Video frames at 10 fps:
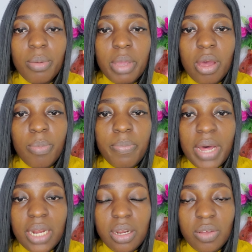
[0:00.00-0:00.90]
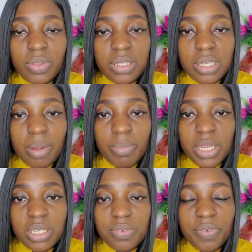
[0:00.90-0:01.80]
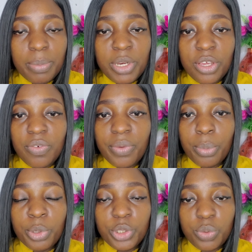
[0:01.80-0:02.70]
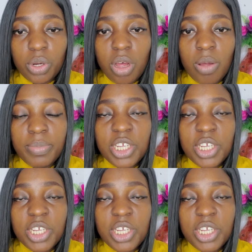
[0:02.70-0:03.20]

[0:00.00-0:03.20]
become part of this amazing family. You're very much welcome.